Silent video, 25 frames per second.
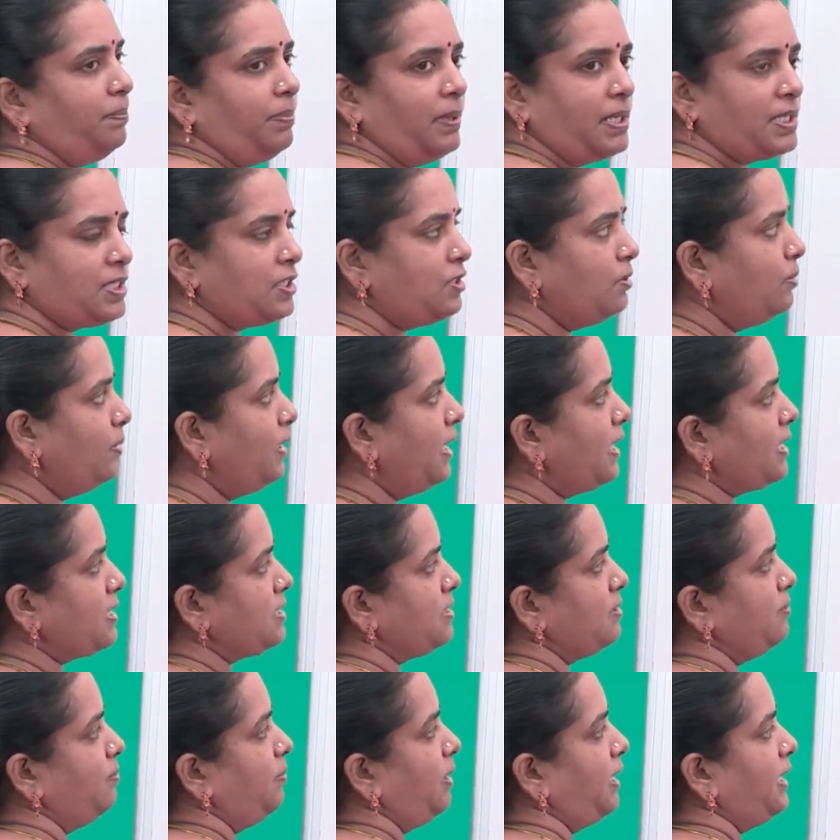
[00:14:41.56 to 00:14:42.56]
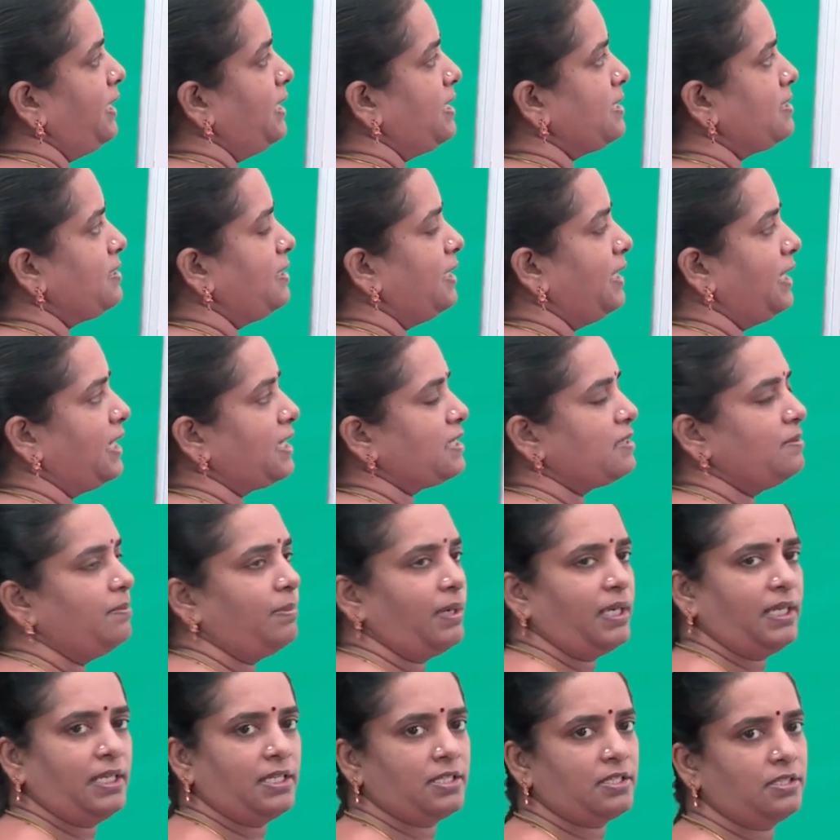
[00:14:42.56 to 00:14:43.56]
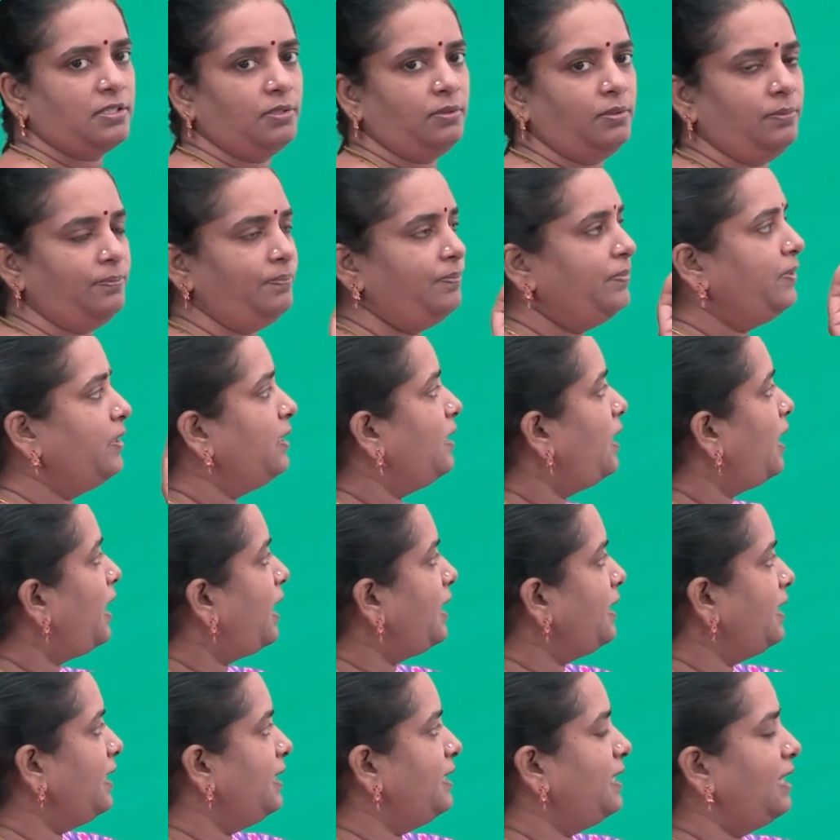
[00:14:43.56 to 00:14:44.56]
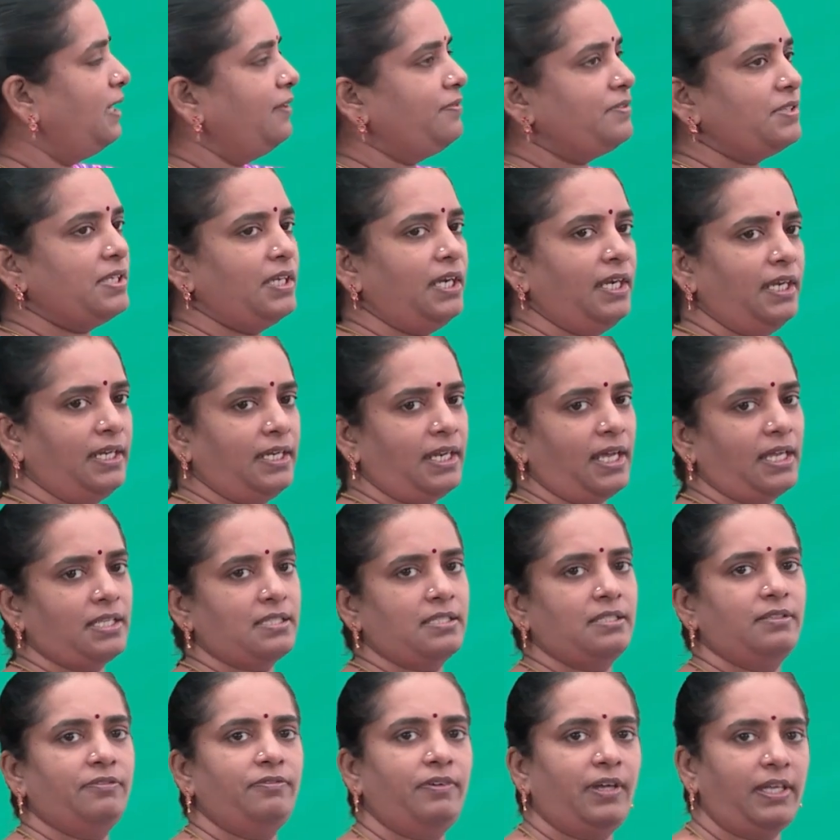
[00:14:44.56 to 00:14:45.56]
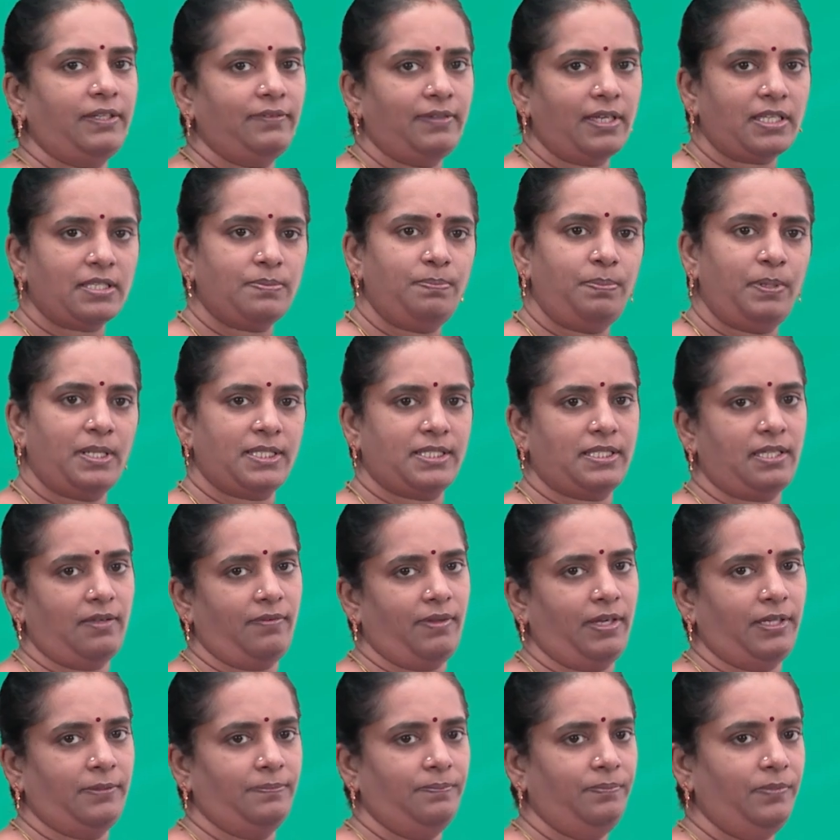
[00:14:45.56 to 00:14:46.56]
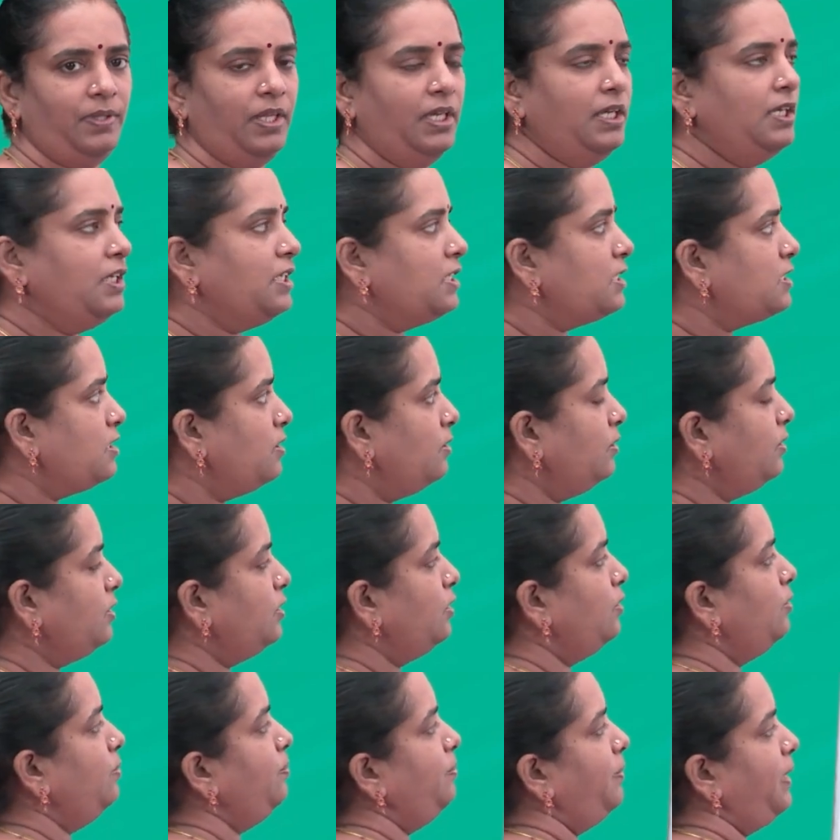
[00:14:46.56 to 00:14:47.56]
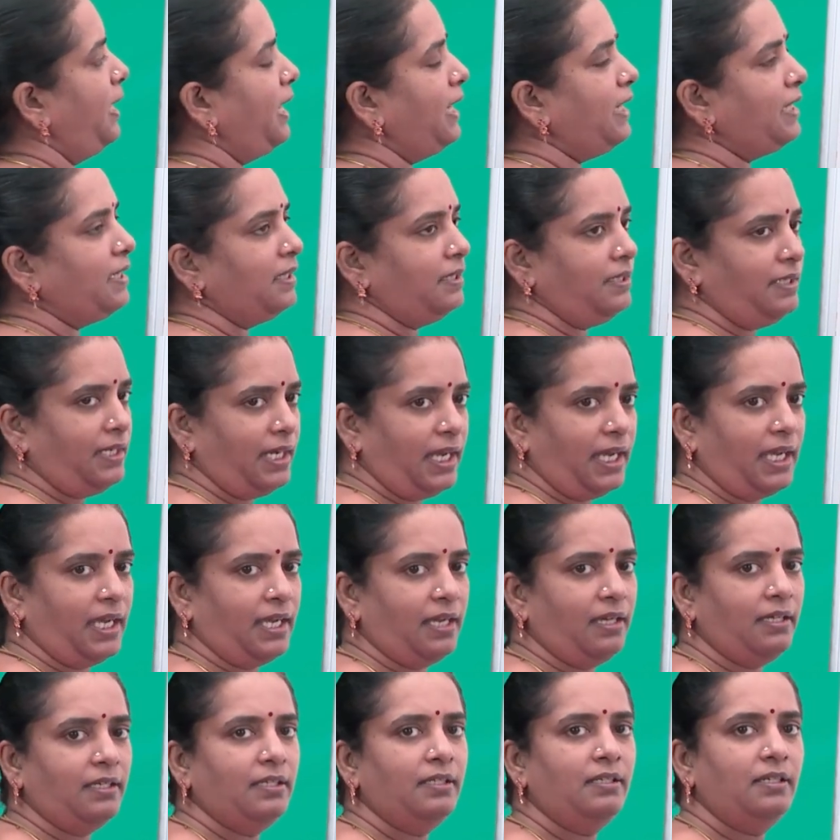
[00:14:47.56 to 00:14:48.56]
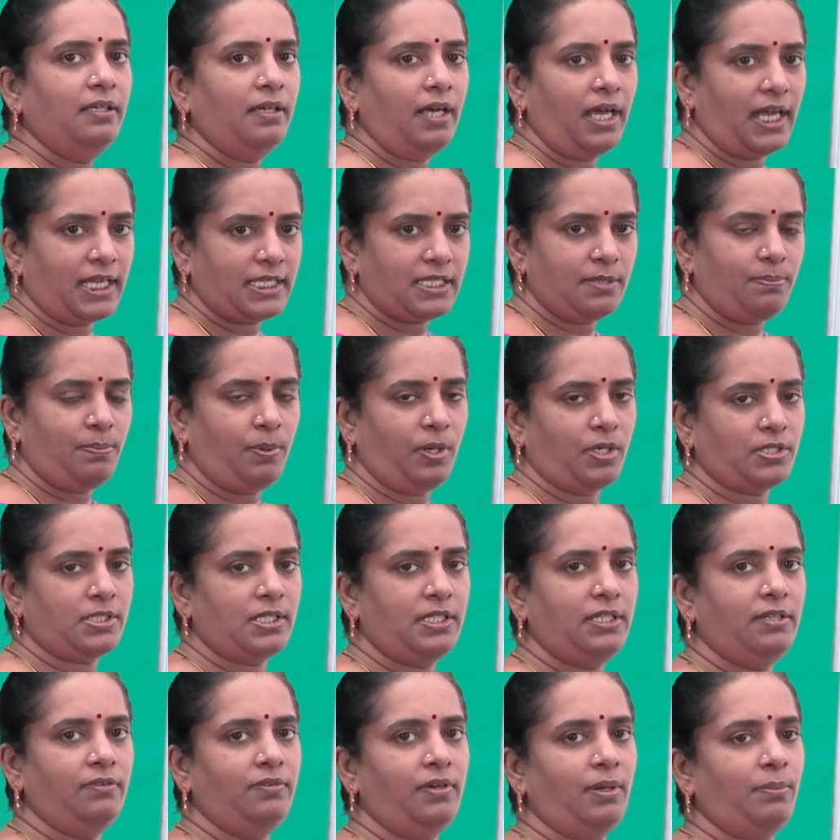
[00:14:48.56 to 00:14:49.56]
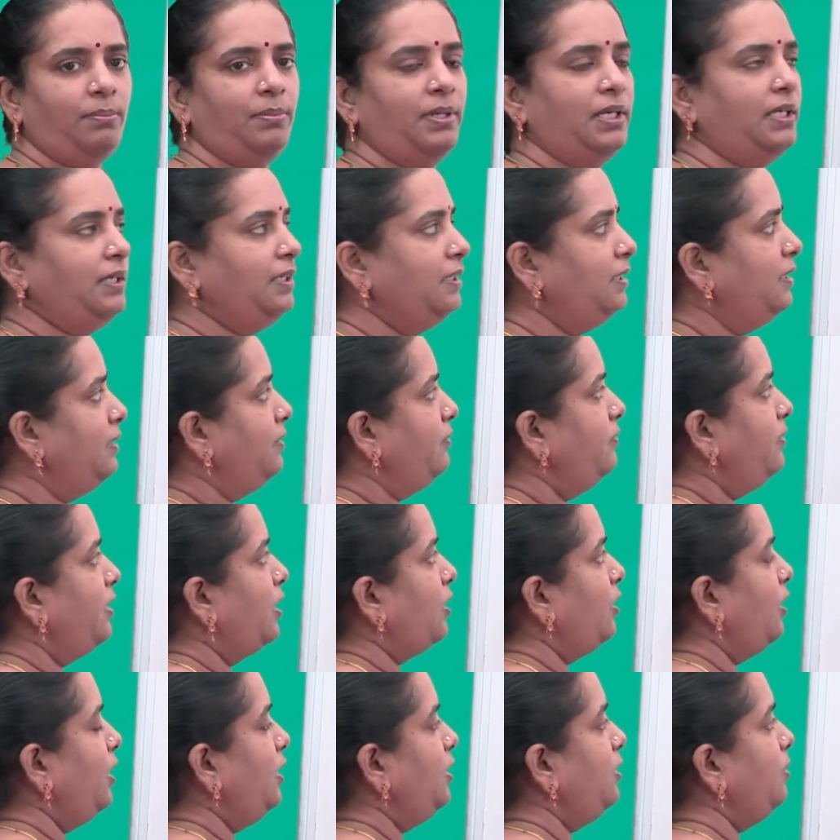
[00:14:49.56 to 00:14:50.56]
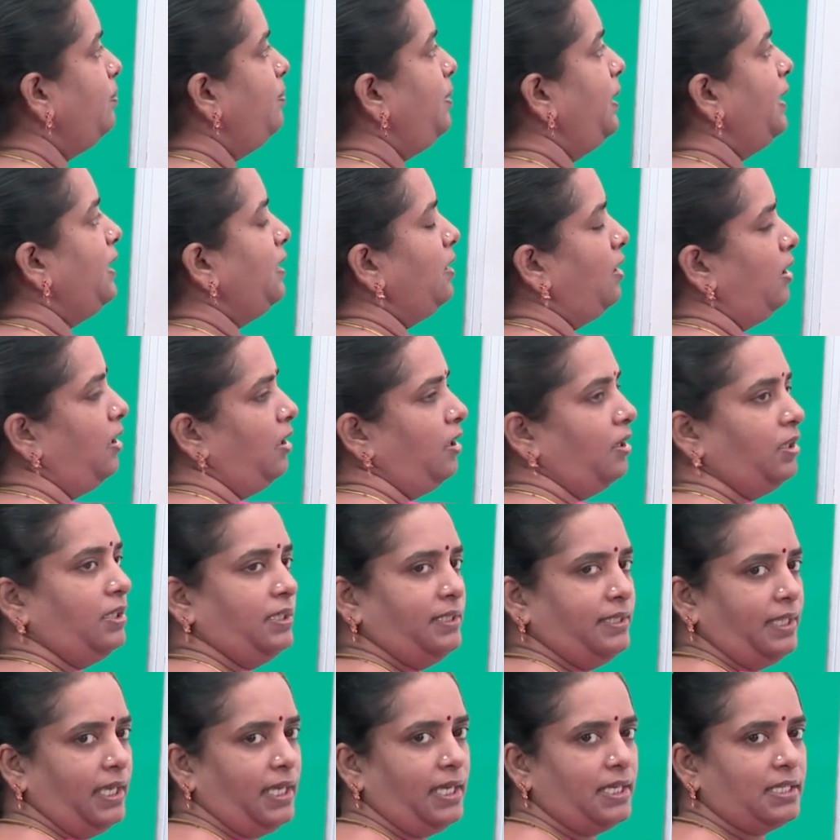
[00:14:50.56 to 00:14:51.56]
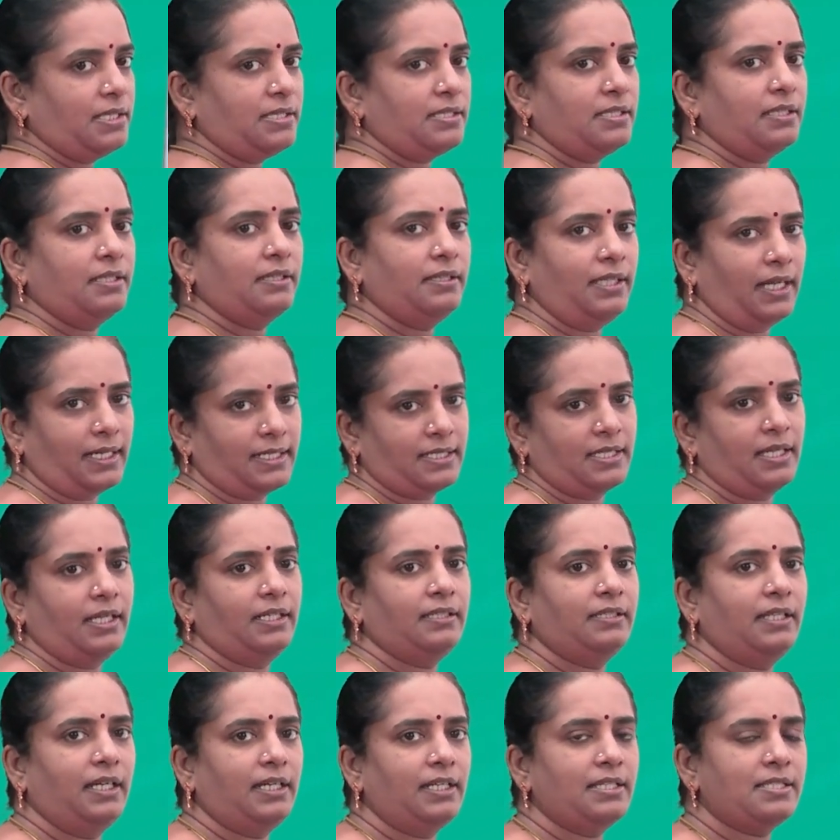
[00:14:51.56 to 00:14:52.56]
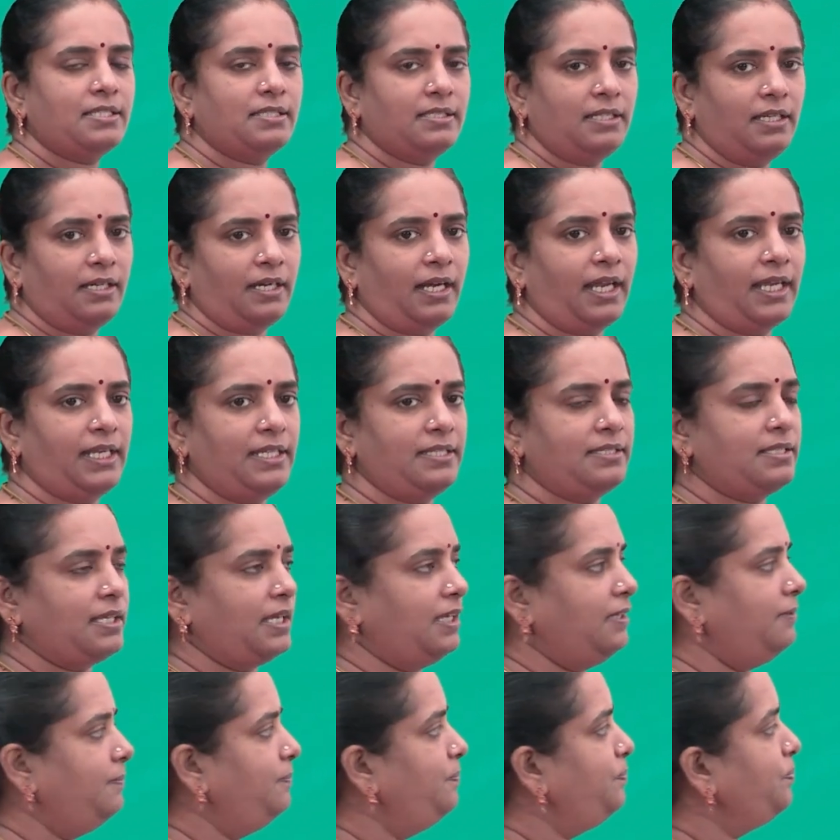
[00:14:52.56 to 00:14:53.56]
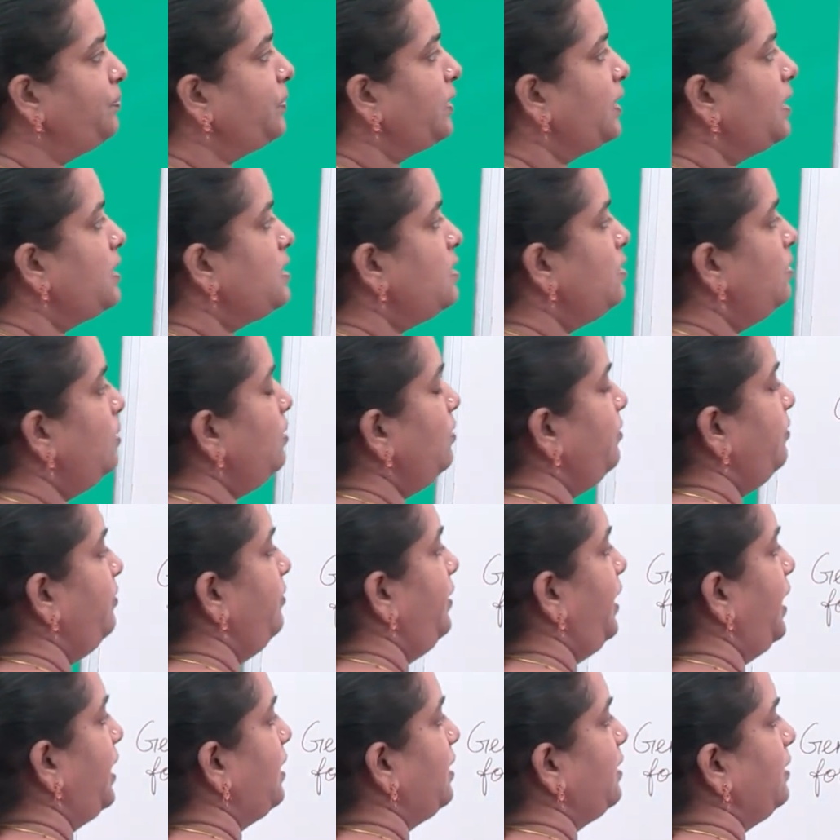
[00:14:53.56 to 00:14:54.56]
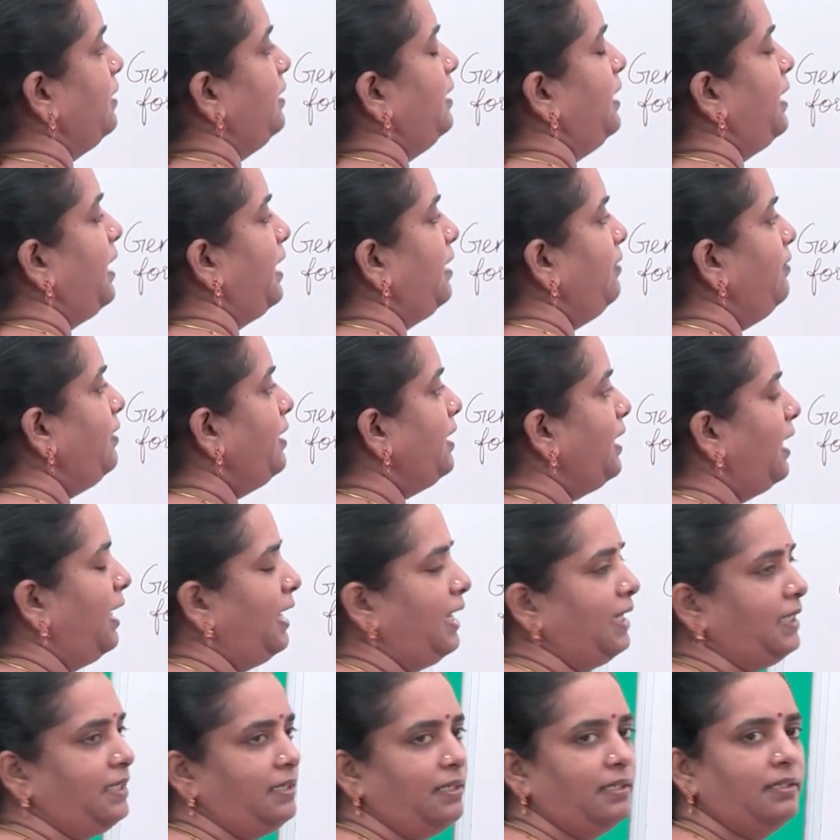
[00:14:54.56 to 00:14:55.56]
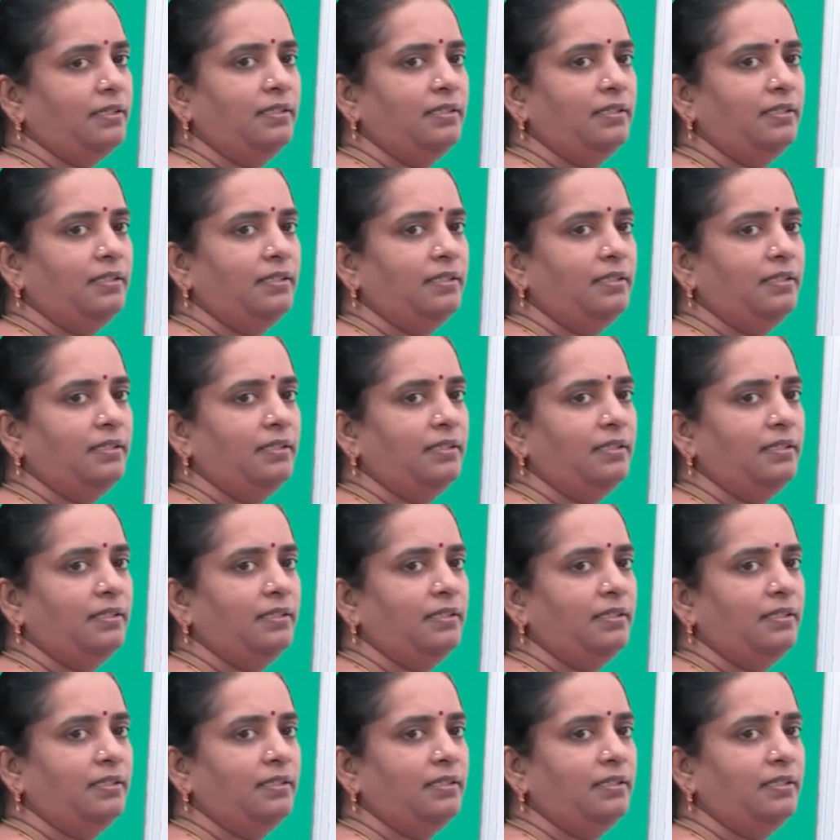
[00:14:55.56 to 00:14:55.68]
plus 2x minus 3x minus 2, and in the left side it has 5x plus 7. So, to make a as a positive number, we are going to bring all these that side, that is right side. So, we are deriving at